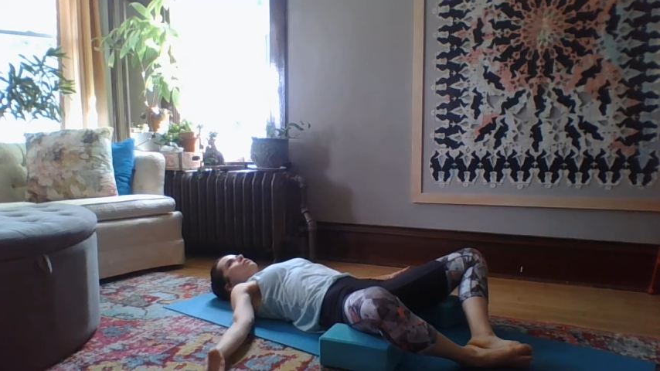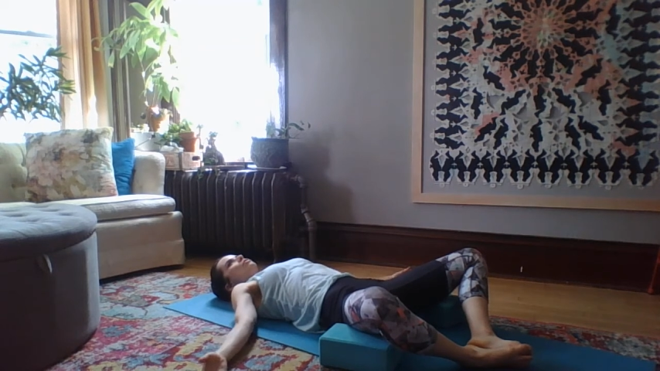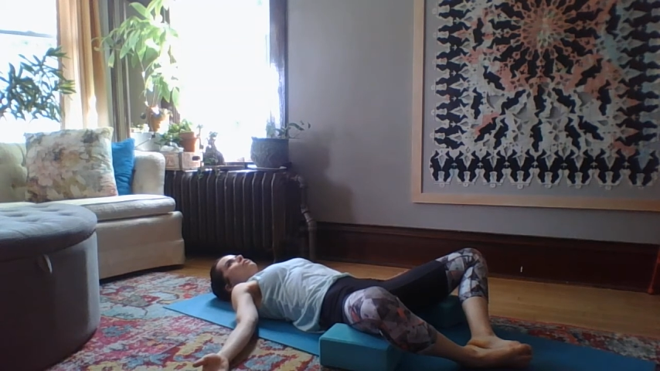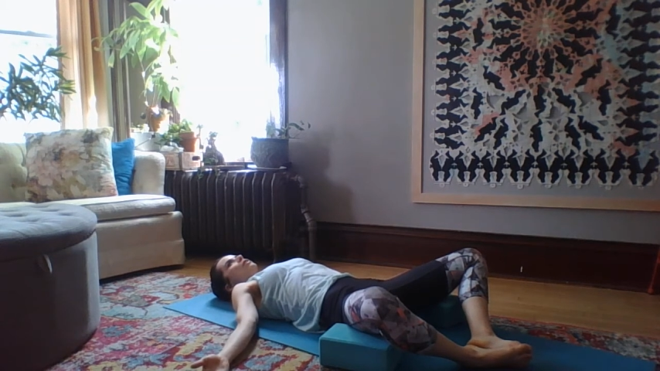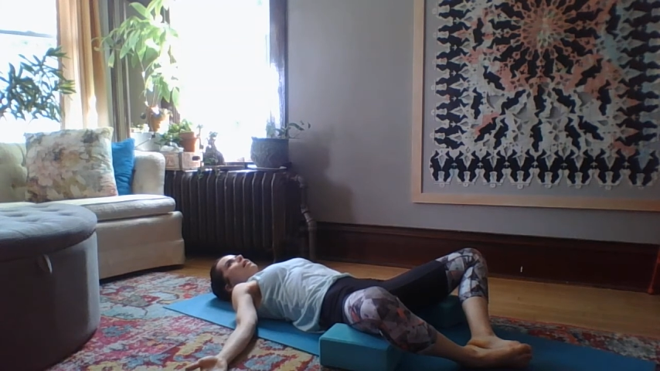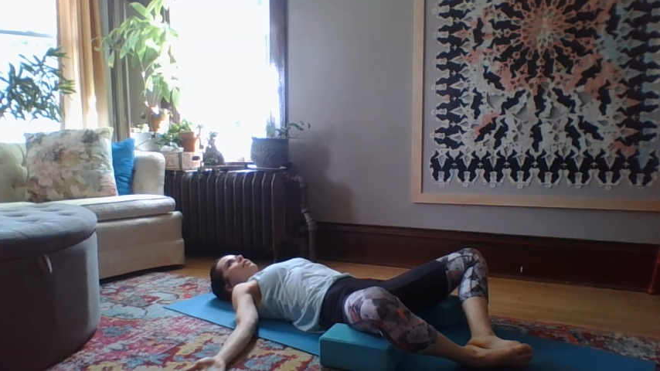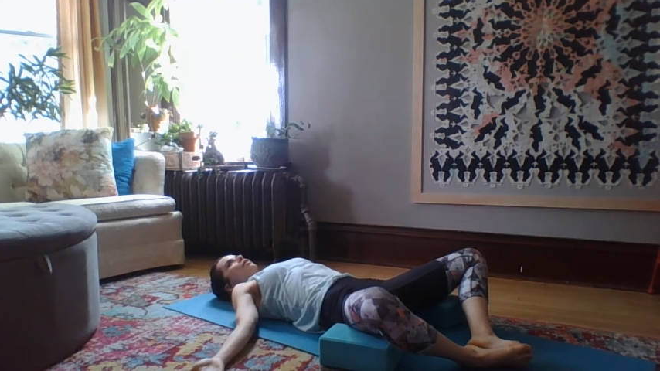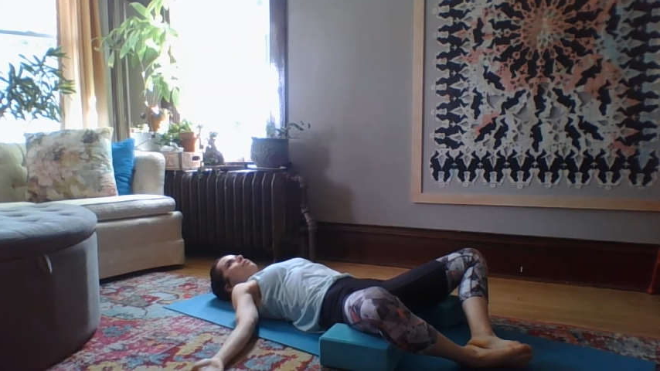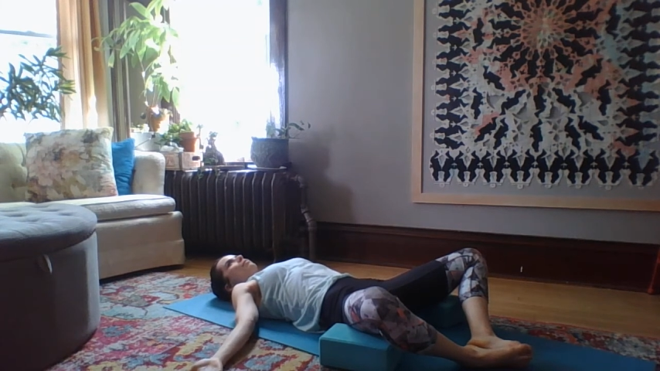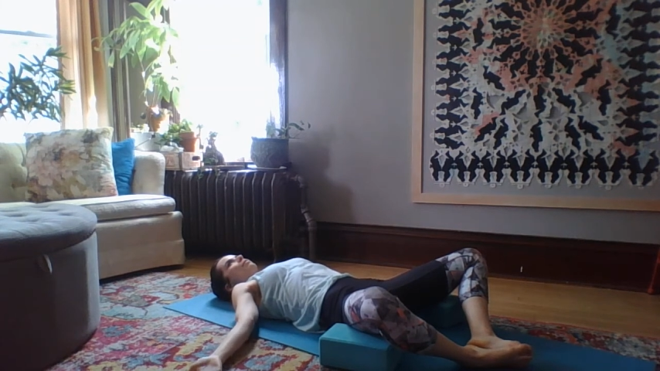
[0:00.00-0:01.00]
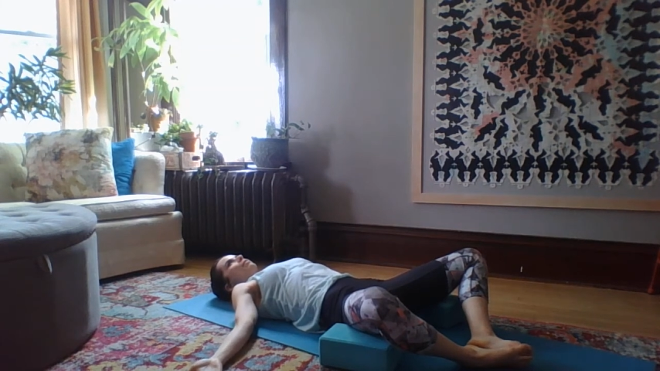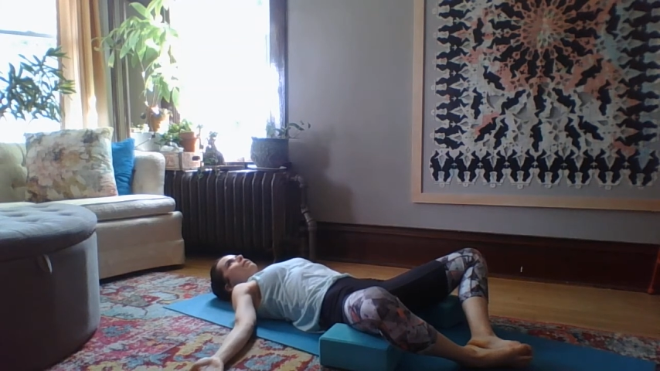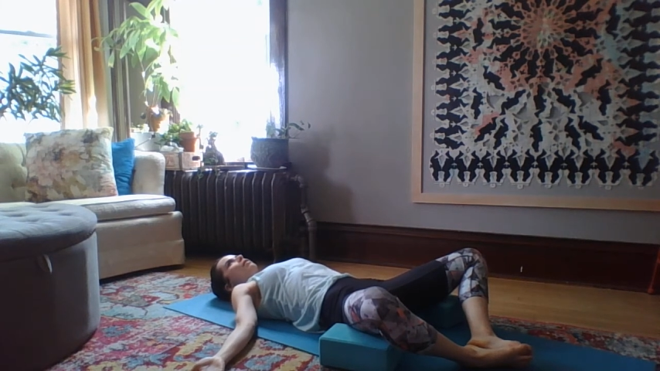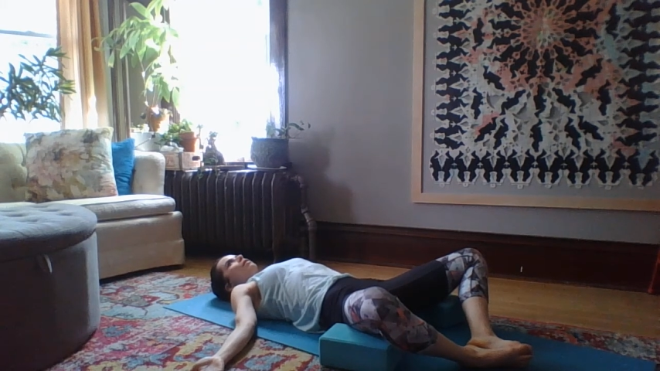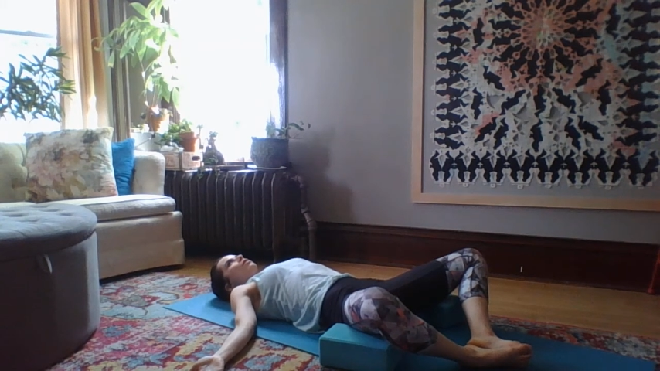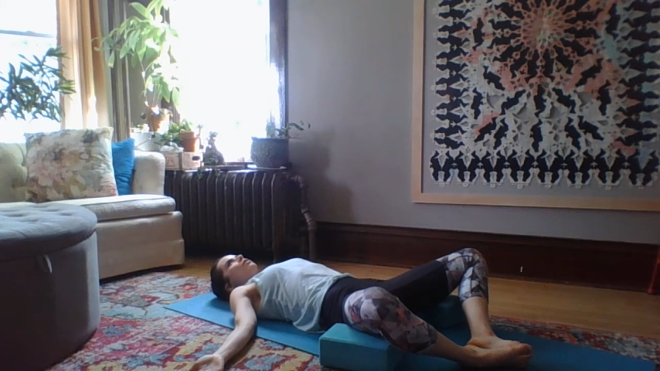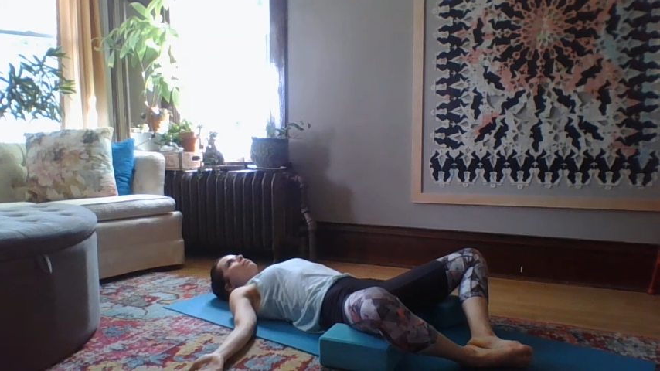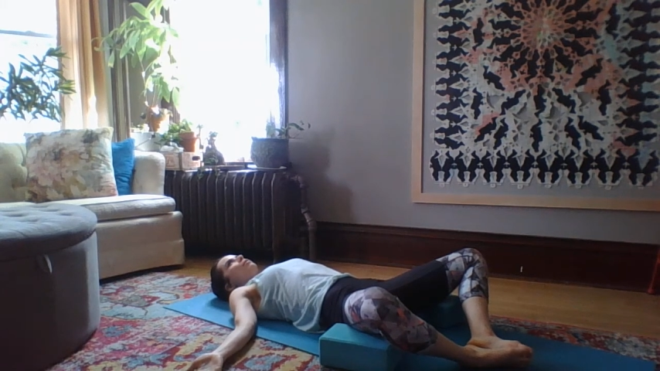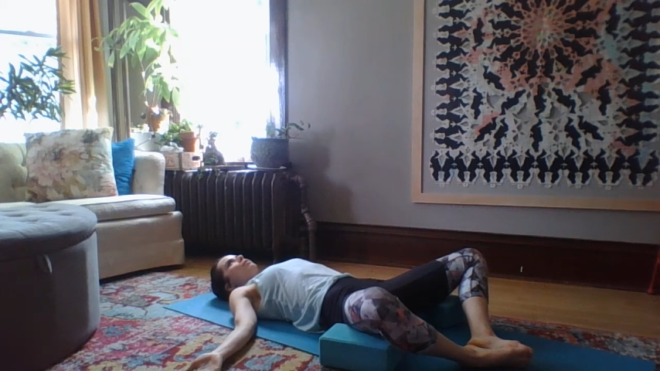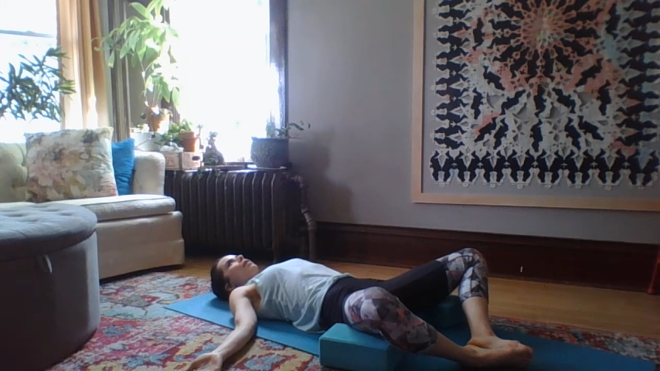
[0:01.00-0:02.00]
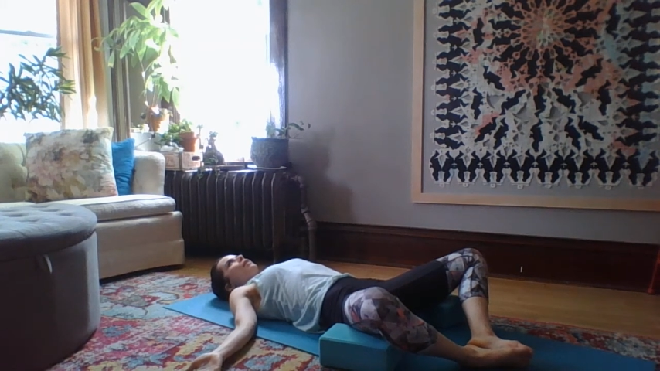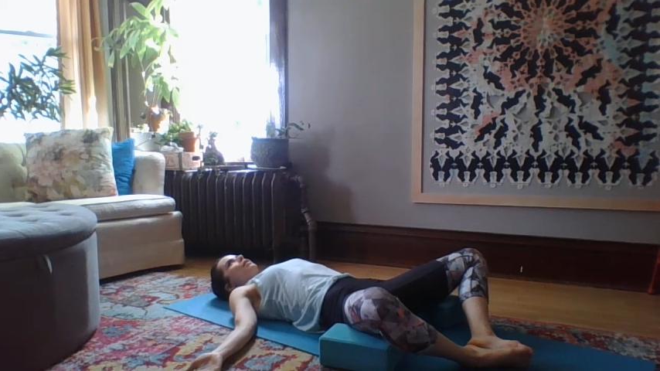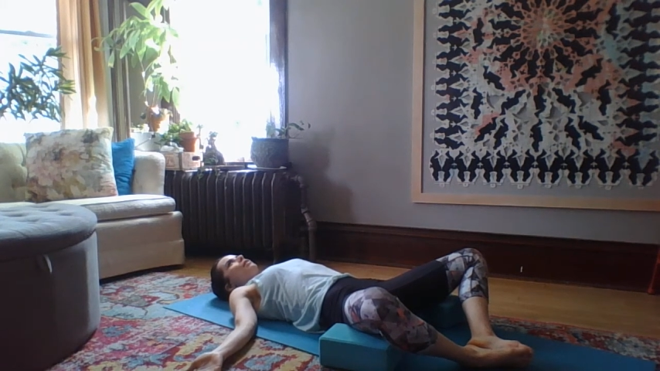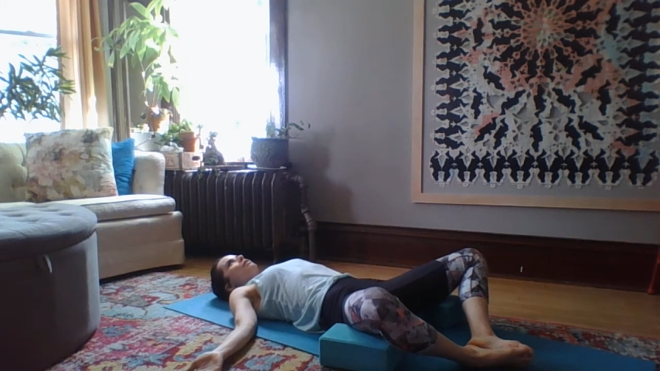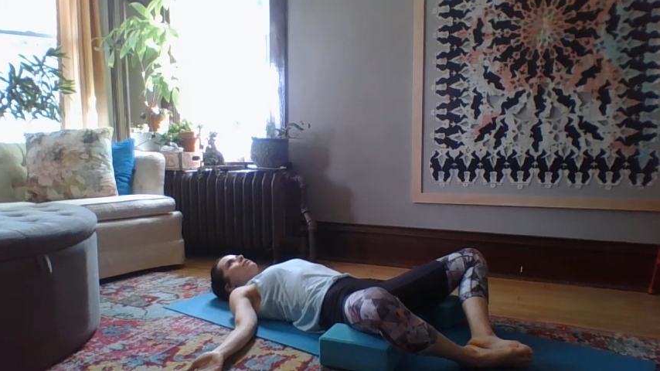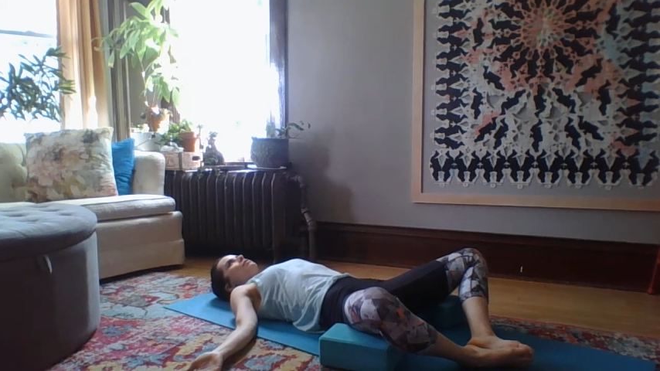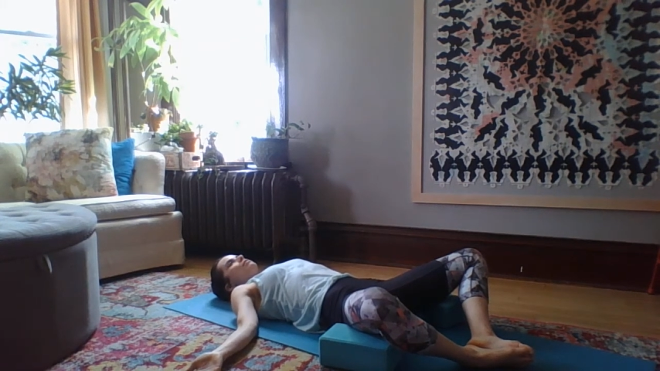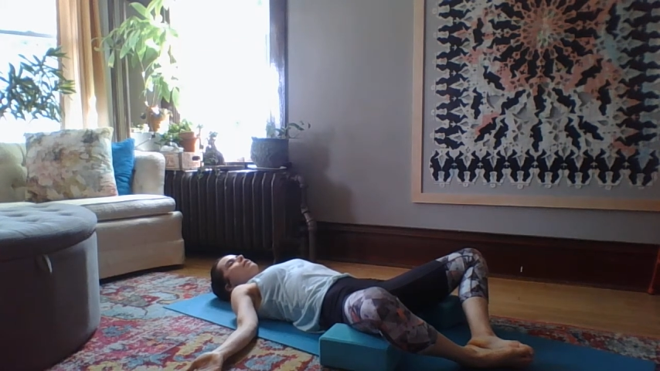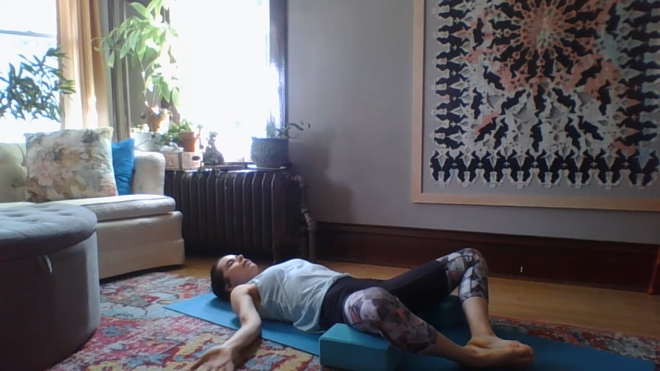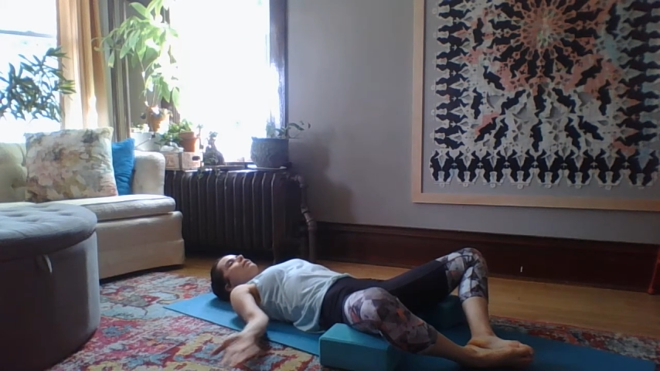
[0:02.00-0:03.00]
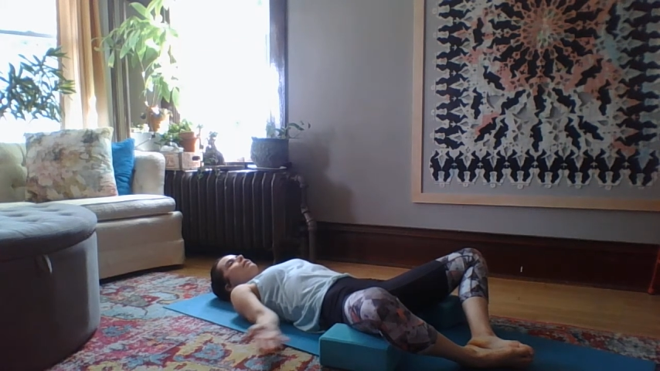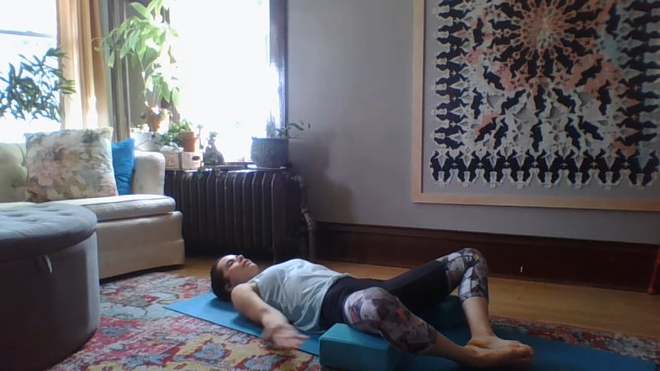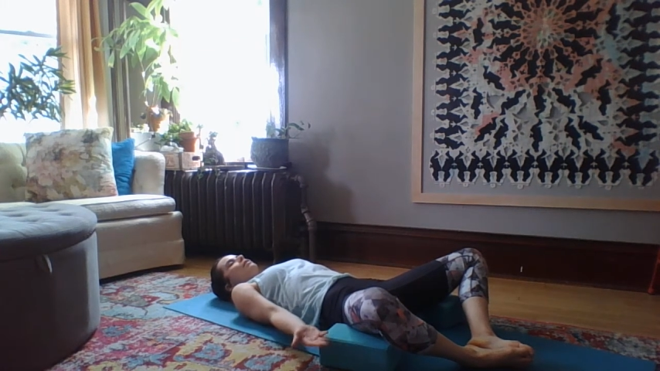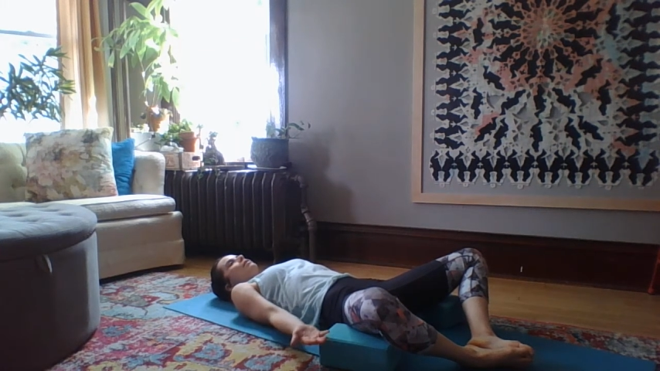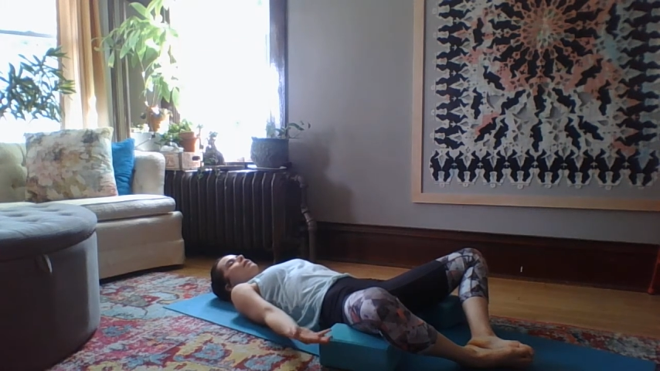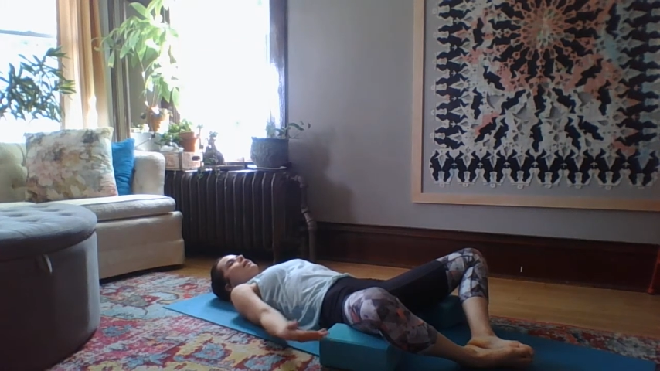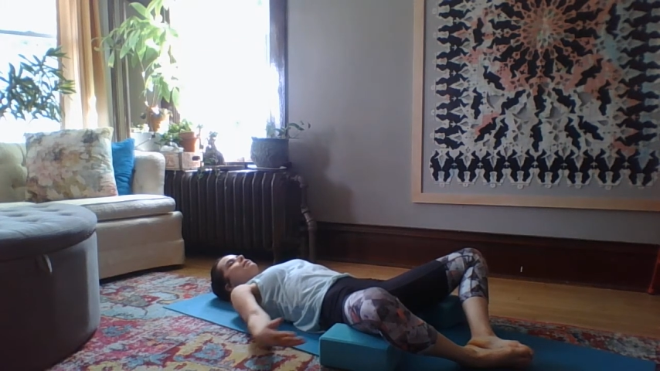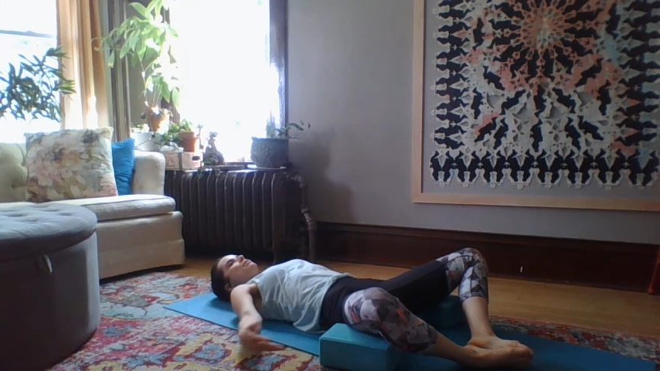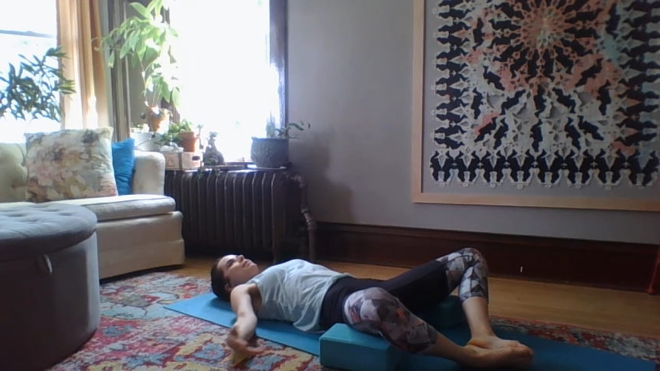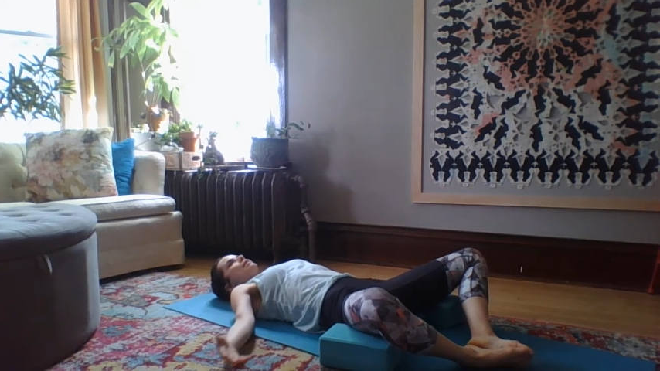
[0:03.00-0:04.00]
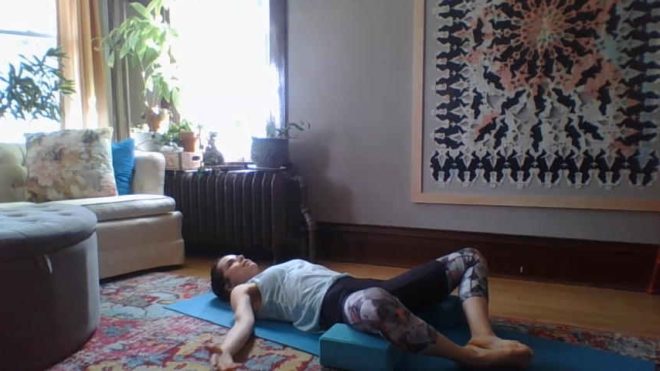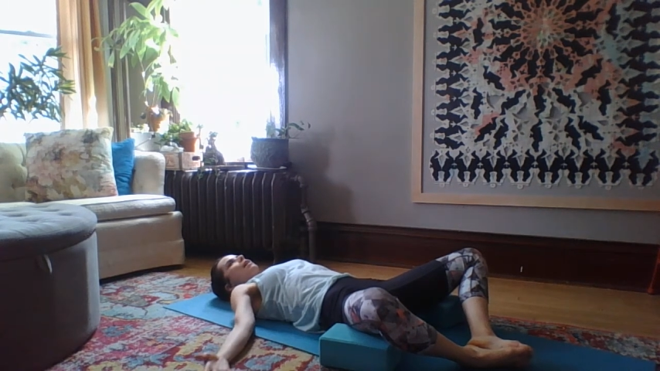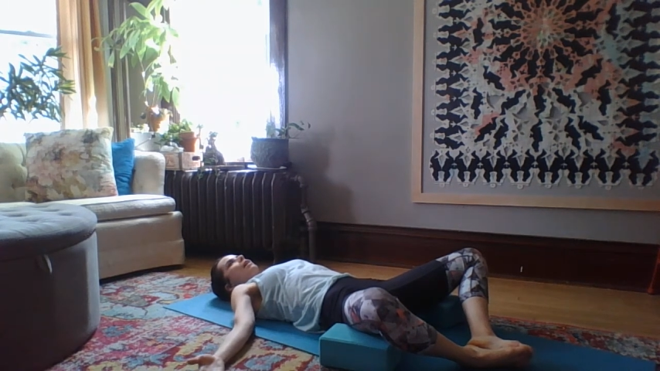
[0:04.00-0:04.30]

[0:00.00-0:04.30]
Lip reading: Nobody's mouth can be seen.